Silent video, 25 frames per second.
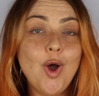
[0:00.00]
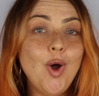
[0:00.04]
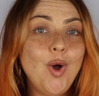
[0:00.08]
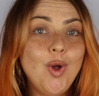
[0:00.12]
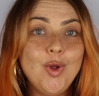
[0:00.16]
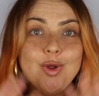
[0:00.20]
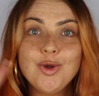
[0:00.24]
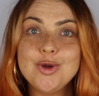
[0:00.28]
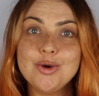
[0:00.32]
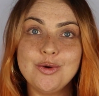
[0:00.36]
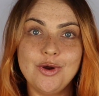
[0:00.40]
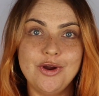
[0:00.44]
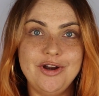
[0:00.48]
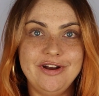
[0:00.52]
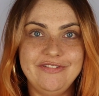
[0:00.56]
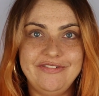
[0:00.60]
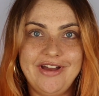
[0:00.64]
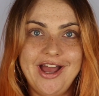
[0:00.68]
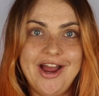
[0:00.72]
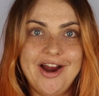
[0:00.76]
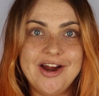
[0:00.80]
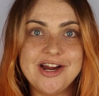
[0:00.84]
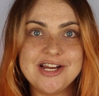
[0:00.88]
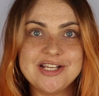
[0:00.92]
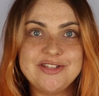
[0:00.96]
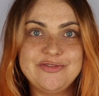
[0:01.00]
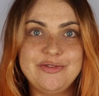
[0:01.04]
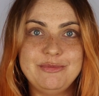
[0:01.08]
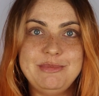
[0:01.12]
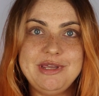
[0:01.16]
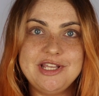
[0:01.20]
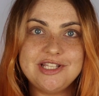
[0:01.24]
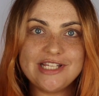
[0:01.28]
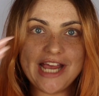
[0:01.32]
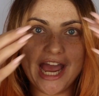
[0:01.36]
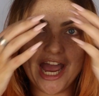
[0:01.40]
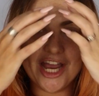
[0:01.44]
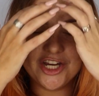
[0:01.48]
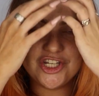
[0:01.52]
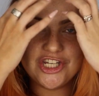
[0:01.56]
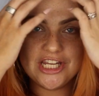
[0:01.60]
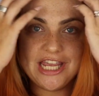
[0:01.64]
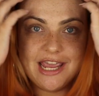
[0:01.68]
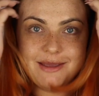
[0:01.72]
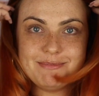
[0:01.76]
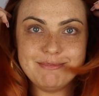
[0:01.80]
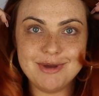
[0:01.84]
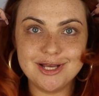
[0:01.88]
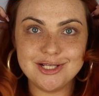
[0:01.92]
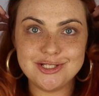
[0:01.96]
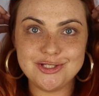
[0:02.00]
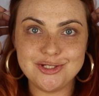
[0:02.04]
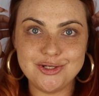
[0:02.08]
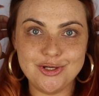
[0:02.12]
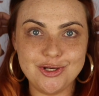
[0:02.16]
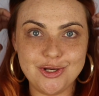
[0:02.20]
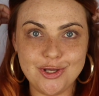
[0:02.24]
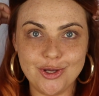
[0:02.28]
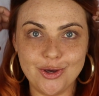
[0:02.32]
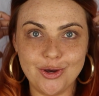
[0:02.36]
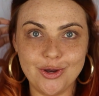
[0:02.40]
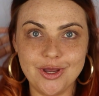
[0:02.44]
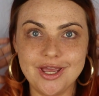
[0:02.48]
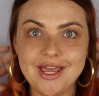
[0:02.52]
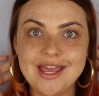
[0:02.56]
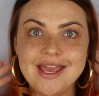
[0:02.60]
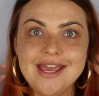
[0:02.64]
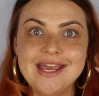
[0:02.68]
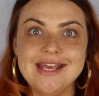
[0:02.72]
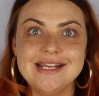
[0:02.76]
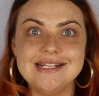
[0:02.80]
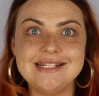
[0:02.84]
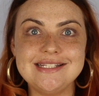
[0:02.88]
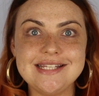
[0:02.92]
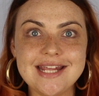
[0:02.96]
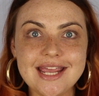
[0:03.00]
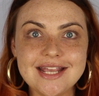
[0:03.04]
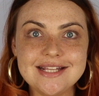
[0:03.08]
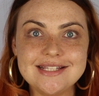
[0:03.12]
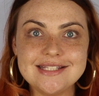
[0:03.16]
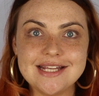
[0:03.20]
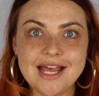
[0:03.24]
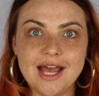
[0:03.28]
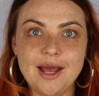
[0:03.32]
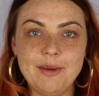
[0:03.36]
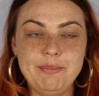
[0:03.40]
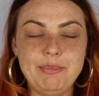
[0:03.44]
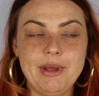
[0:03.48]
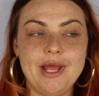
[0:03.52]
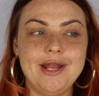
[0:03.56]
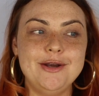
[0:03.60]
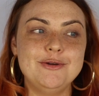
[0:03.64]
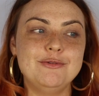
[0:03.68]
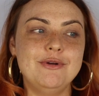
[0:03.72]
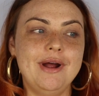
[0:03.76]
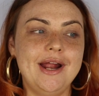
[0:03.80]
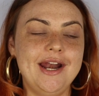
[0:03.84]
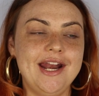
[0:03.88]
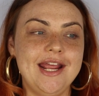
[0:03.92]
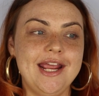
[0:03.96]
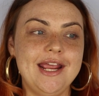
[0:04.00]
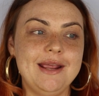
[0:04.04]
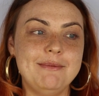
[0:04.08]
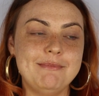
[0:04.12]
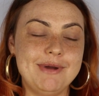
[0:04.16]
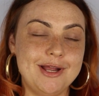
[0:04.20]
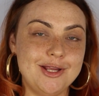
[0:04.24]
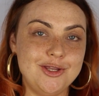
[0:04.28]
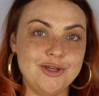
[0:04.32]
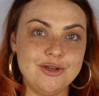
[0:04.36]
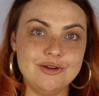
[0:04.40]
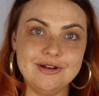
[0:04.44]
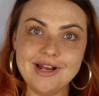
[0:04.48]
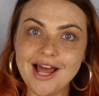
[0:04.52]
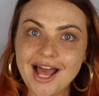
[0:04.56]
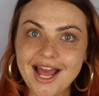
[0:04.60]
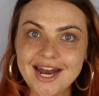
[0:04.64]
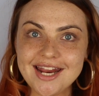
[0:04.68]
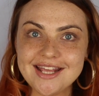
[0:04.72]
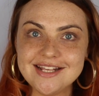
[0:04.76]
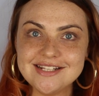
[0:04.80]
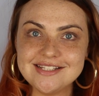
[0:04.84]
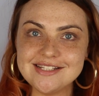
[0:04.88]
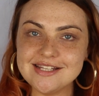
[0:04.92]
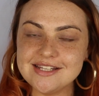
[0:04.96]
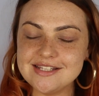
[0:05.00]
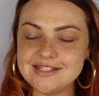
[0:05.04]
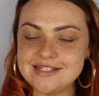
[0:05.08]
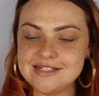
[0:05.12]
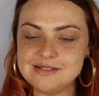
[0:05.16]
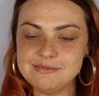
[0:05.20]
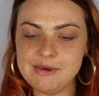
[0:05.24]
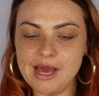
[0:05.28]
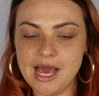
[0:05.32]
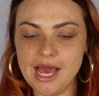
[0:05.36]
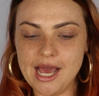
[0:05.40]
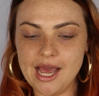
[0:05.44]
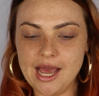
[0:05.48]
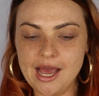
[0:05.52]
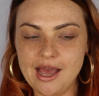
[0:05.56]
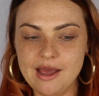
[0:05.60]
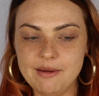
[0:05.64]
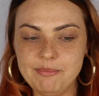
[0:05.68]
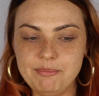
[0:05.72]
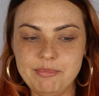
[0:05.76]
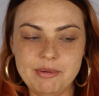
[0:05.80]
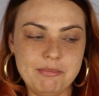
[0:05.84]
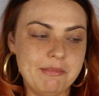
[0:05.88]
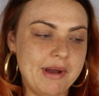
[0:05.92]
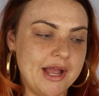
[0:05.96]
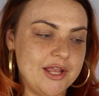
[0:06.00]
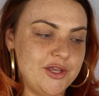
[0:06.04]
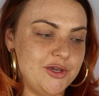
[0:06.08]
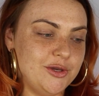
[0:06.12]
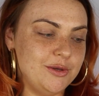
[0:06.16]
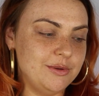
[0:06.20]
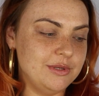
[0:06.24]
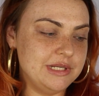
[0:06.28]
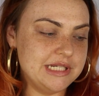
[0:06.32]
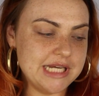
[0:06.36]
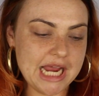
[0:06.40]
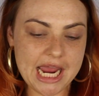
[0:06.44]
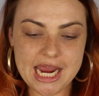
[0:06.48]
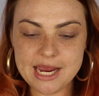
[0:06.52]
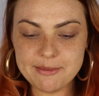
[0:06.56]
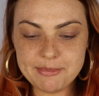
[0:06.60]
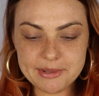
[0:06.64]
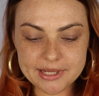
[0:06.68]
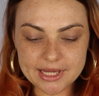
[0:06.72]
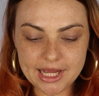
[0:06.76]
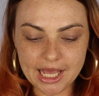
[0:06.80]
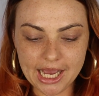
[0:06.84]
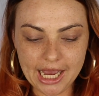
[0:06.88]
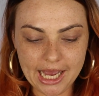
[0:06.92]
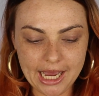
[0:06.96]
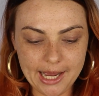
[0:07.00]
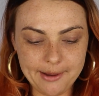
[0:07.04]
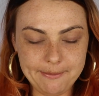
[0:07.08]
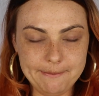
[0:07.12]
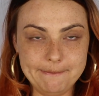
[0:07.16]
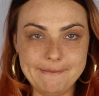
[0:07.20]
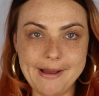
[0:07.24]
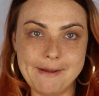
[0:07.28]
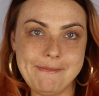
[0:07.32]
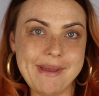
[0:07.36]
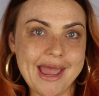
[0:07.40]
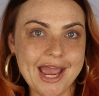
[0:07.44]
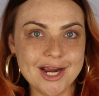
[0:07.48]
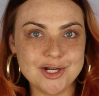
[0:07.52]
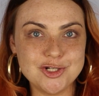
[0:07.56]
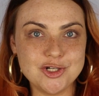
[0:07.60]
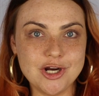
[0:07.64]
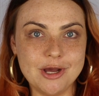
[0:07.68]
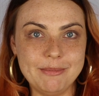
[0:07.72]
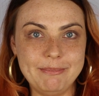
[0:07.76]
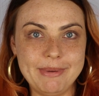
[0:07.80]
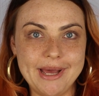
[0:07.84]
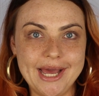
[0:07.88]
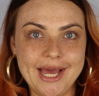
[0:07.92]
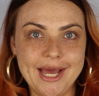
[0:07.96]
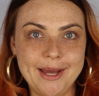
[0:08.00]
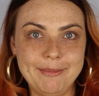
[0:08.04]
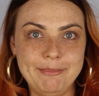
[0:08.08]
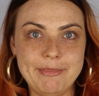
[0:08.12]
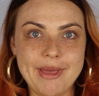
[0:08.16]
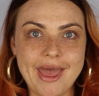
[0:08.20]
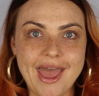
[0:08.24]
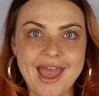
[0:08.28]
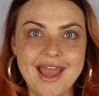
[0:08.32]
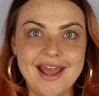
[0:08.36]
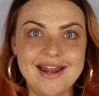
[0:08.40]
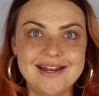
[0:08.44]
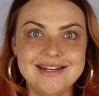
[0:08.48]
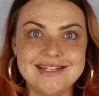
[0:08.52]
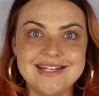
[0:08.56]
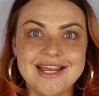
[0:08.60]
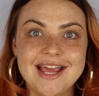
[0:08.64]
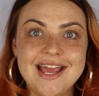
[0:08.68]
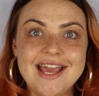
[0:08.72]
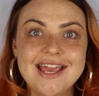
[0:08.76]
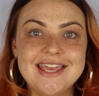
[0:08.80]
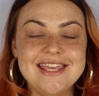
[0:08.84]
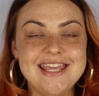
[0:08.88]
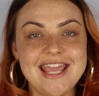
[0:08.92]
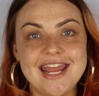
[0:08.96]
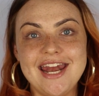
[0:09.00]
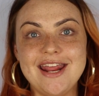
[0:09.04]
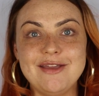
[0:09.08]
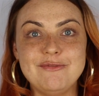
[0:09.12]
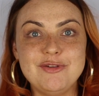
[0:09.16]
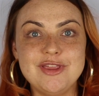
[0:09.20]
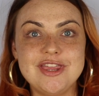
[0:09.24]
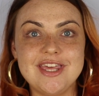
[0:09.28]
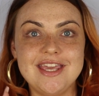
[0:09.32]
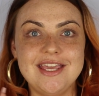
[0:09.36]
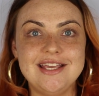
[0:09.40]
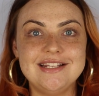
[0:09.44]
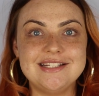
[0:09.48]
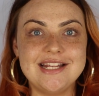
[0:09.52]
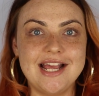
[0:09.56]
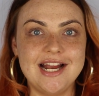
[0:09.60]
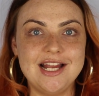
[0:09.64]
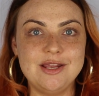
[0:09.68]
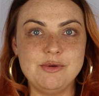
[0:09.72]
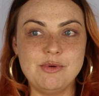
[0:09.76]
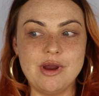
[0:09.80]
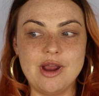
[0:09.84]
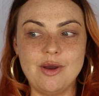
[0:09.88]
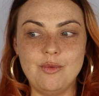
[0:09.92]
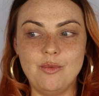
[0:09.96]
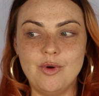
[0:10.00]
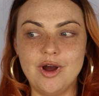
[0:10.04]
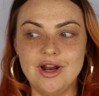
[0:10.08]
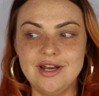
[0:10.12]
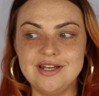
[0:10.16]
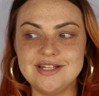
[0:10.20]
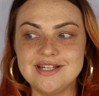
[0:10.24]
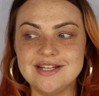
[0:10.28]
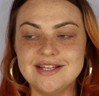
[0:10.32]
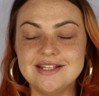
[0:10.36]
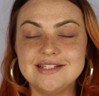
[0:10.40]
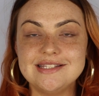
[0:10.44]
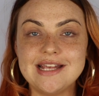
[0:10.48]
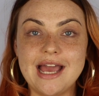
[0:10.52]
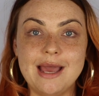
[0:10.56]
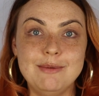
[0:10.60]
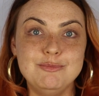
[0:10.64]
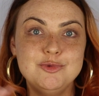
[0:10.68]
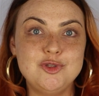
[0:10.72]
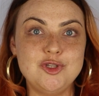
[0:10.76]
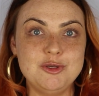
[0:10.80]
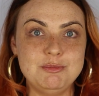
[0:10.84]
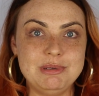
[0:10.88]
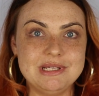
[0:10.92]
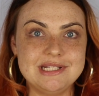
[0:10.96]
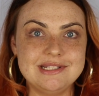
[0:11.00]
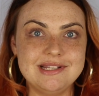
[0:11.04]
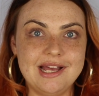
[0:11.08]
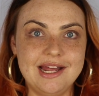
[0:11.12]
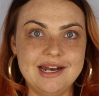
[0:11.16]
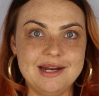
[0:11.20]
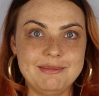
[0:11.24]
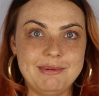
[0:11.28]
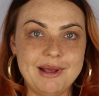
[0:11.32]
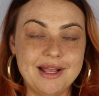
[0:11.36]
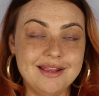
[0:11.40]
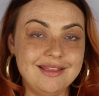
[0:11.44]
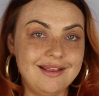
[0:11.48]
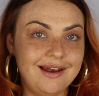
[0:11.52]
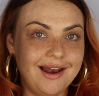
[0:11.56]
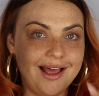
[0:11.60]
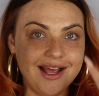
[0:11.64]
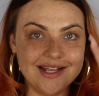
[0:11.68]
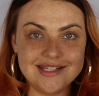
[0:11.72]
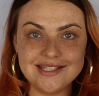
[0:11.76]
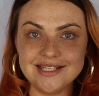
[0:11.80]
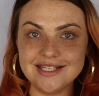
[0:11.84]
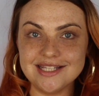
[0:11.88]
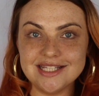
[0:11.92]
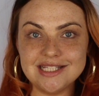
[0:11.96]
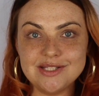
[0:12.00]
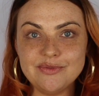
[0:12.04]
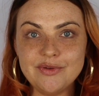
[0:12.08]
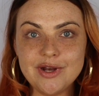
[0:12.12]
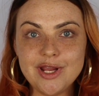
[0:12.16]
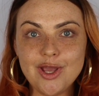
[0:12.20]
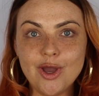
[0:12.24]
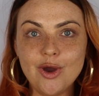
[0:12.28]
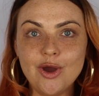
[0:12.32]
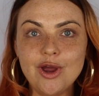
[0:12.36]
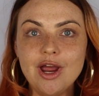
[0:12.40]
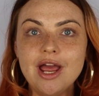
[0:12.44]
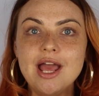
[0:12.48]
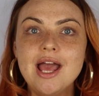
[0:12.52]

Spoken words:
a whole coronavirus for me to actually get my studio set up and running, my new lighting system up, my new table up, my backdrop up, and get everything exactly where I want it. I'm super excited about the lighting in this video.